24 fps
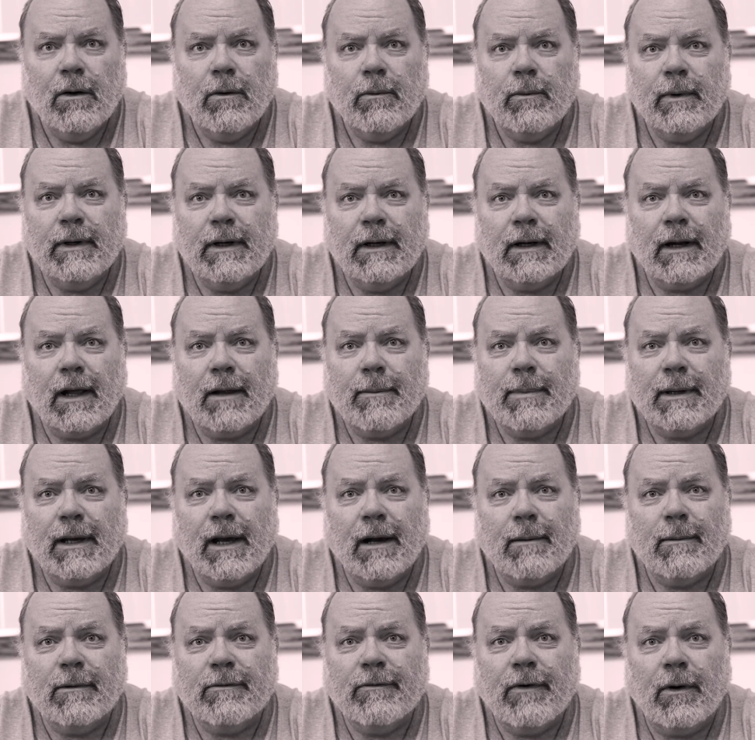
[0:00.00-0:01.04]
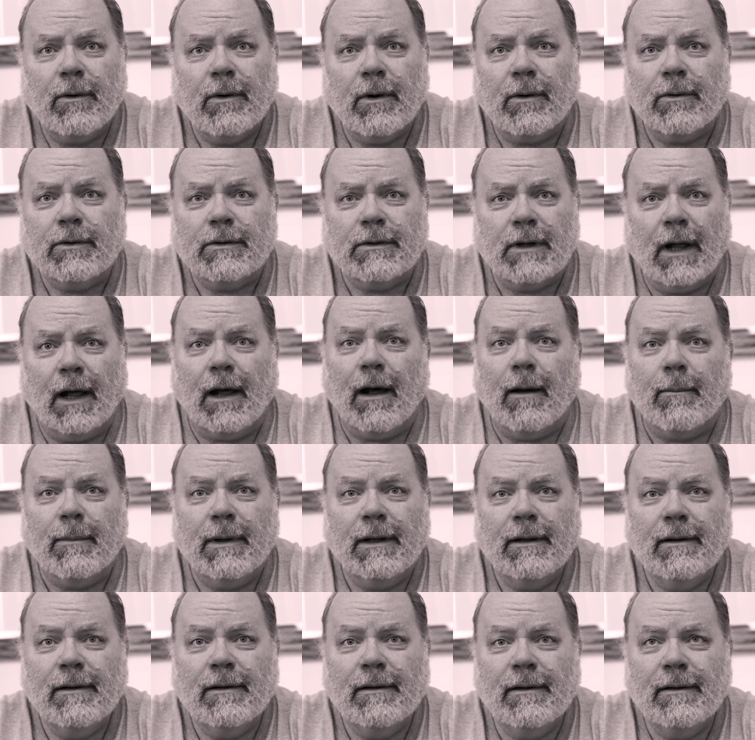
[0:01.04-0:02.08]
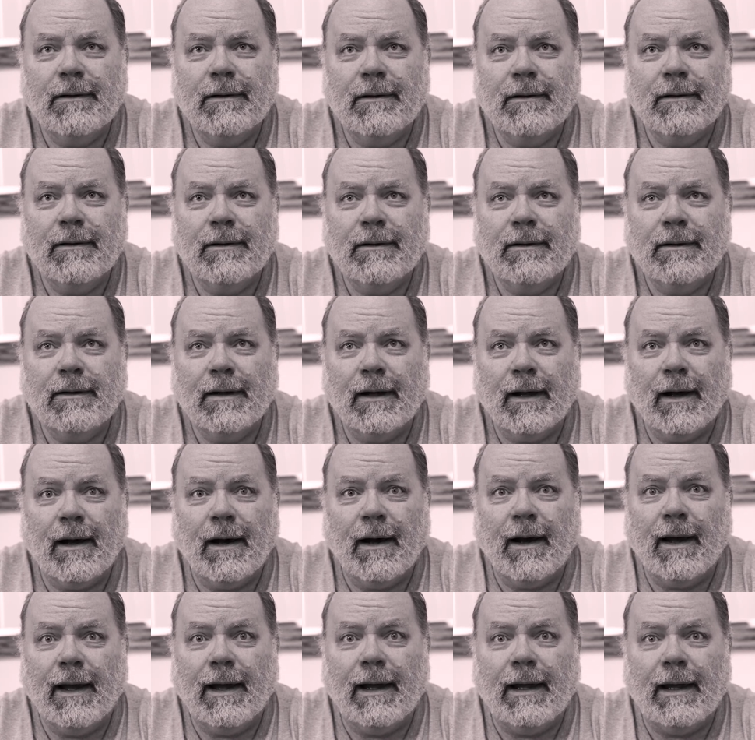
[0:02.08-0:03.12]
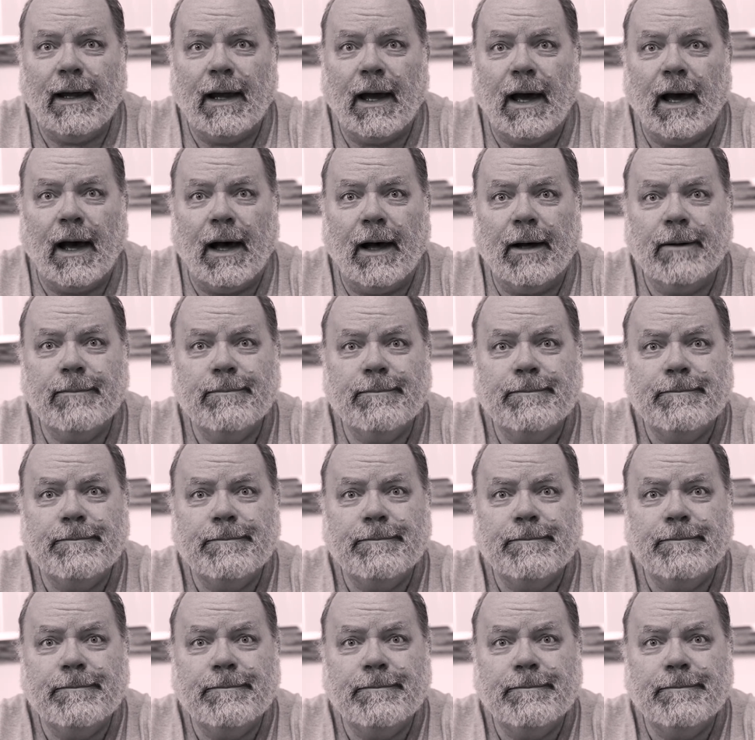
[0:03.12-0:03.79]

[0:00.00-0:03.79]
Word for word: when did I become a photo snob? I, uh,